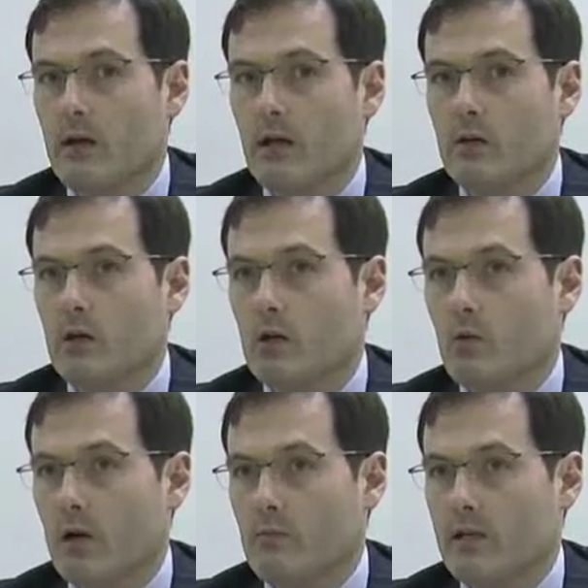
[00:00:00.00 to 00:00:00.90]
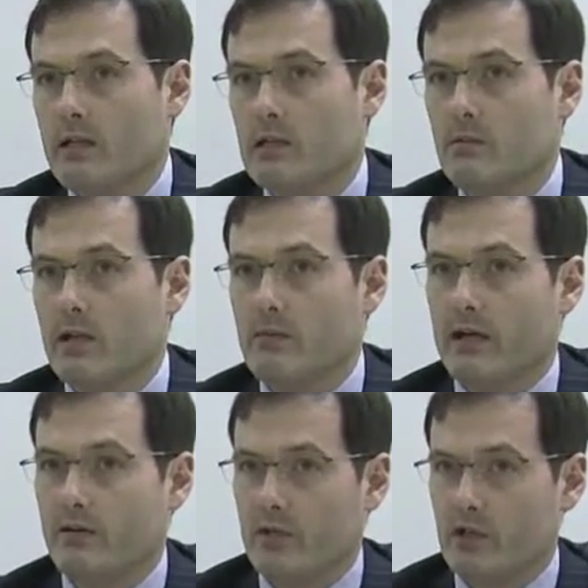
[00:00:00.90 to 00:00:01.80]
They don't know what it means to be a
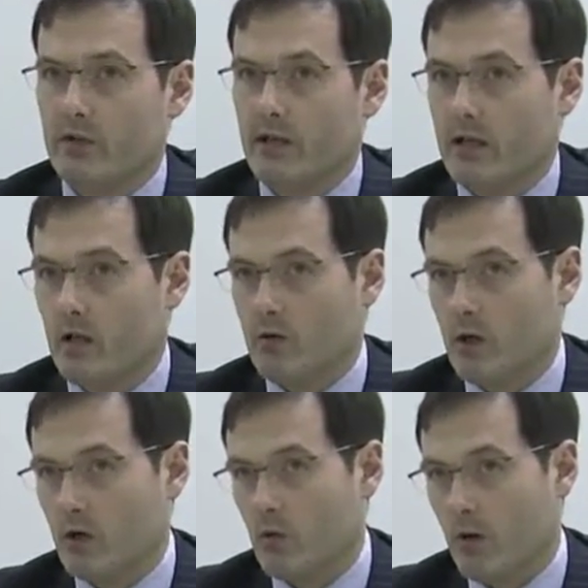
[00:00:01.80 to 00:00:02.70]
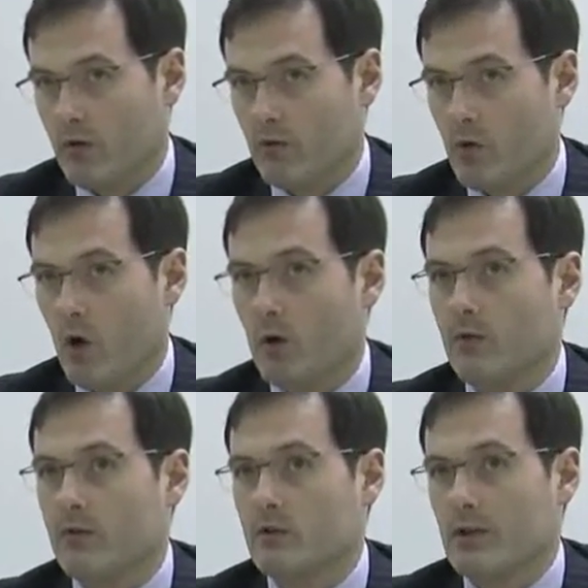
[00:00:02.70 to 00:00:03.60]
beneficiary. They don't know what the role
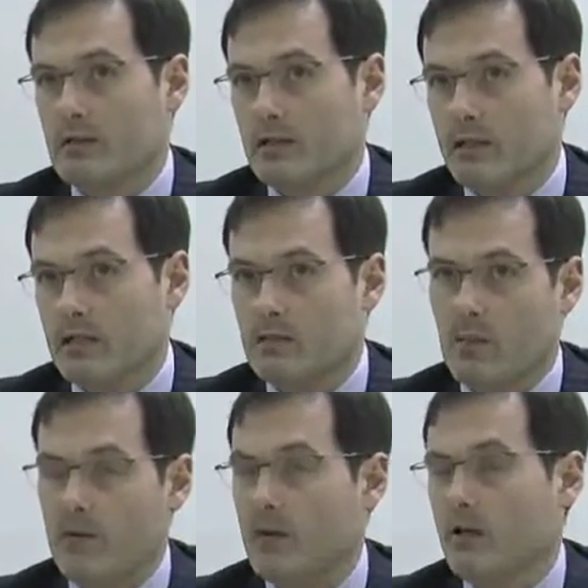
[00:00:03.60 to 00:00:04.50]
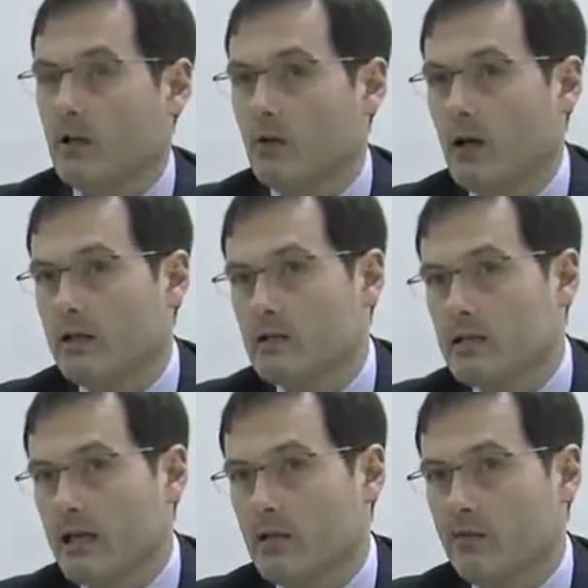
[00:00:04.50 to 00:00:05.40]
of the trustee is. Maybe they don't
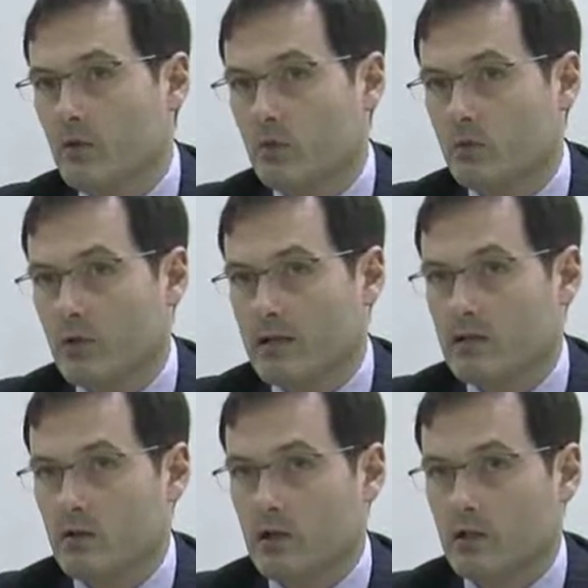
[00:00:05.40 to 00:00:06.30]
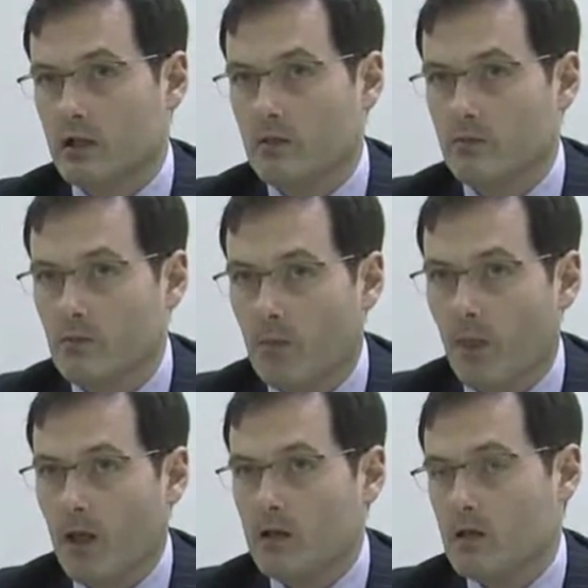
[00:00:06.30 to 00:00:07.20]
understand the full trust structure.
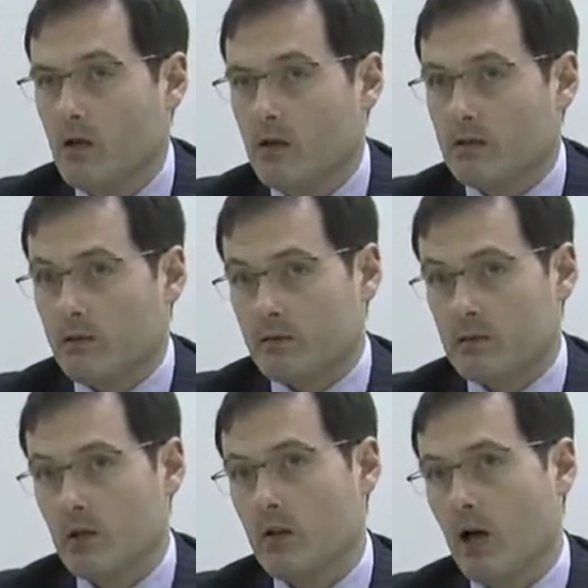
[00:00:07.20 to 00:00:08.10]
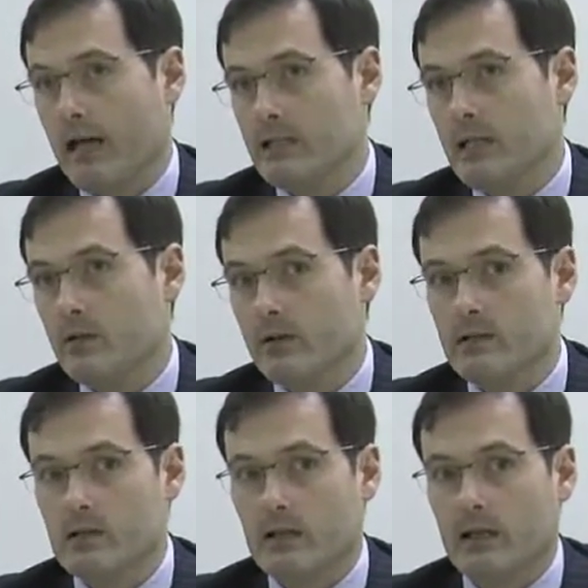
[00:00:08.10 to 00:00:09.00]
So the idea
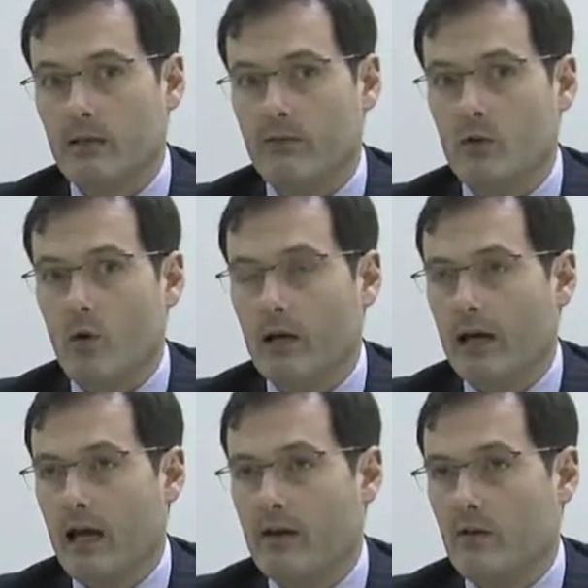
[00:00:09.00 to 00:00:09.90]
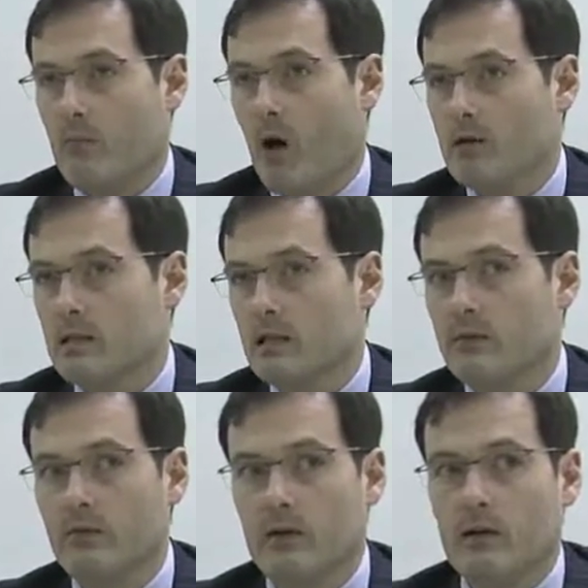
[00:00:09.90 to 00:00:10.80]
is that if you want to have a
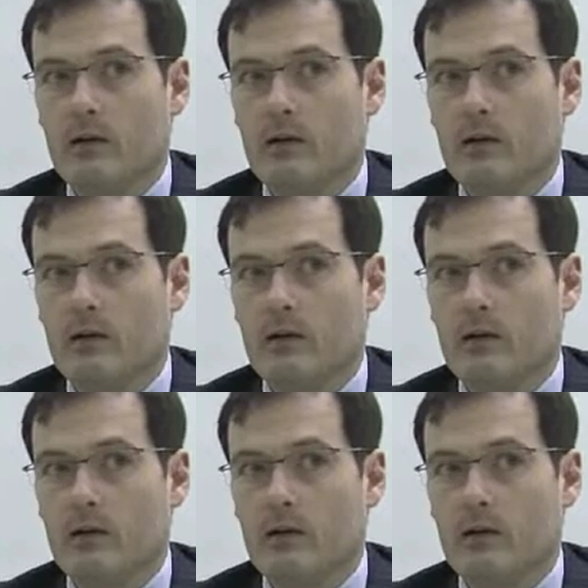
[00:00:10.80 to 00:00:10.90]
positive